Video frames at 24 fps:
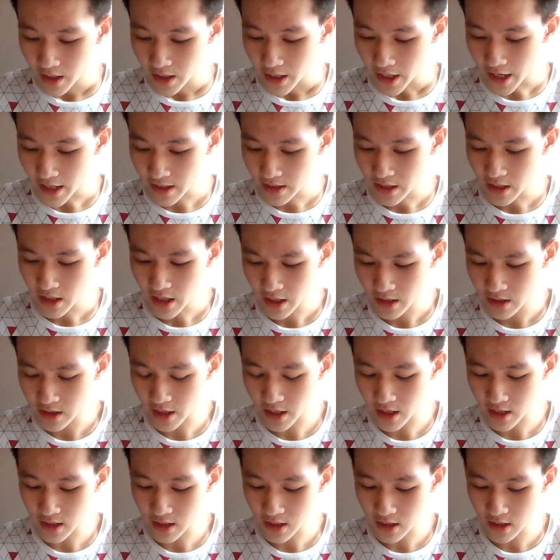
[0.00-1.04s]
and
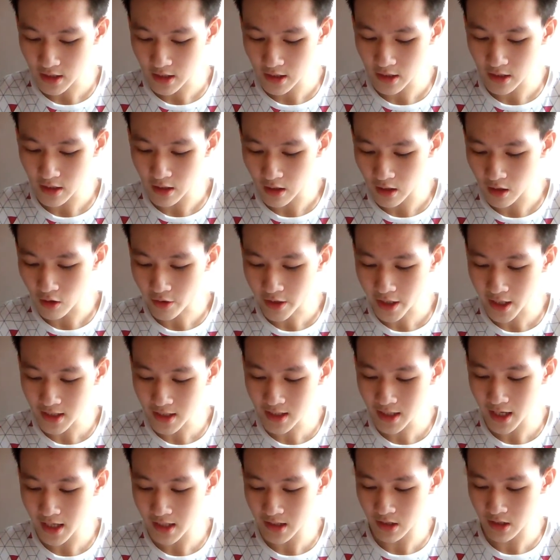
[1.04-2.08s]
they
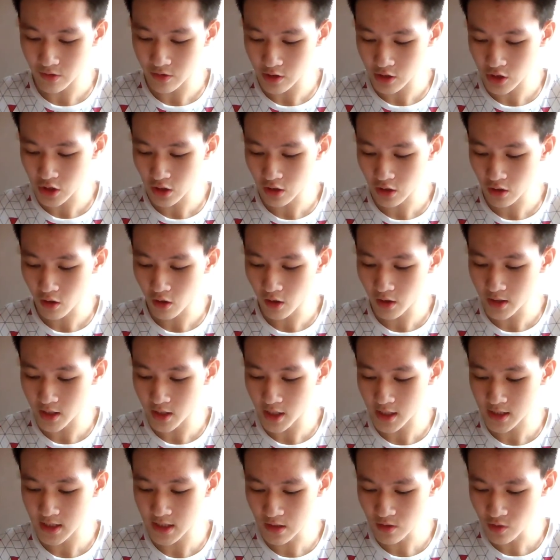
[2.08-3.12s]
located at the region called
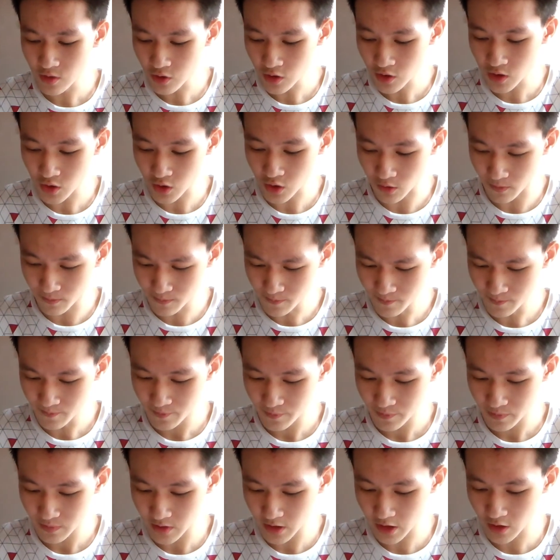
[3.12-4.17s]
the centrosome,
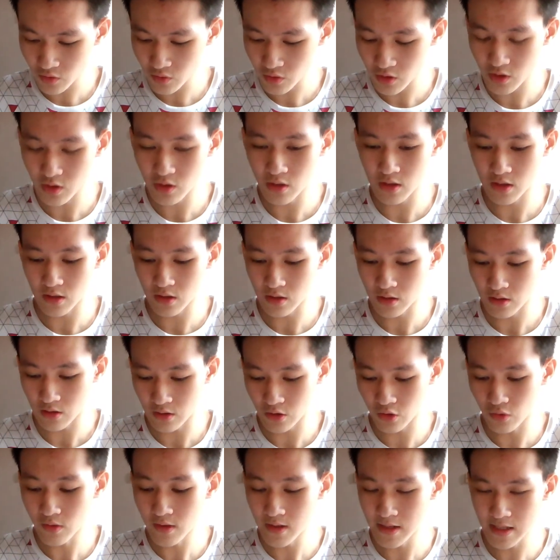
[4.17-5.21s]
near to the
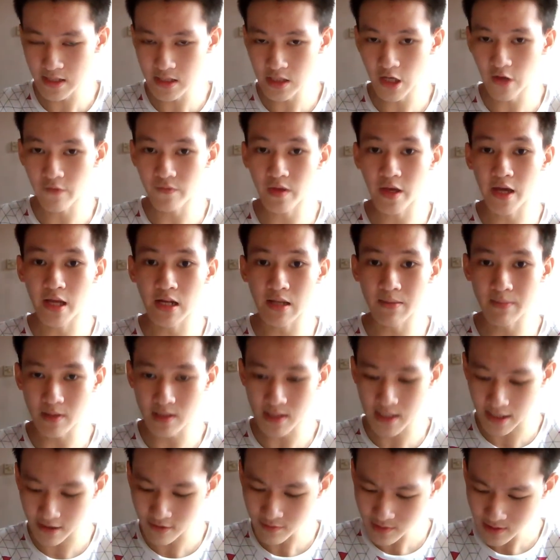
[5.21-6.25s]
nucleus of the animal
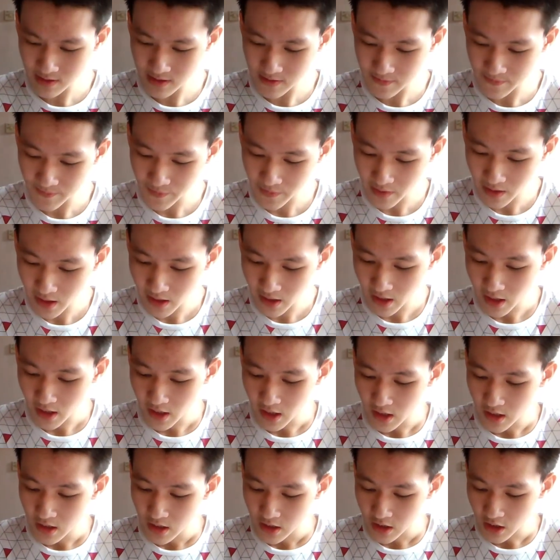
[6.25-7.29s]
cells.
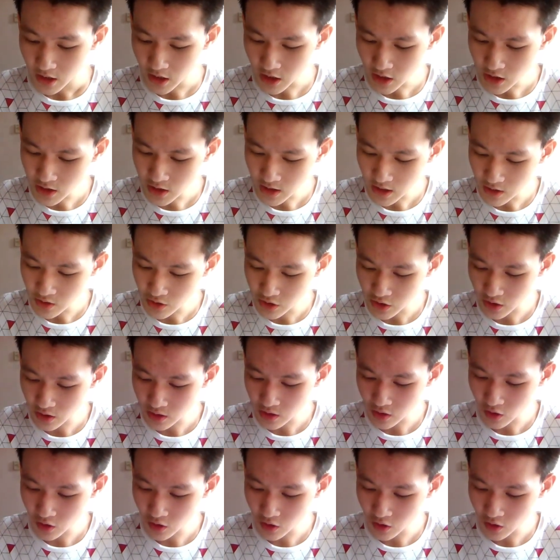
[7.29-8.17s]
Each centriole is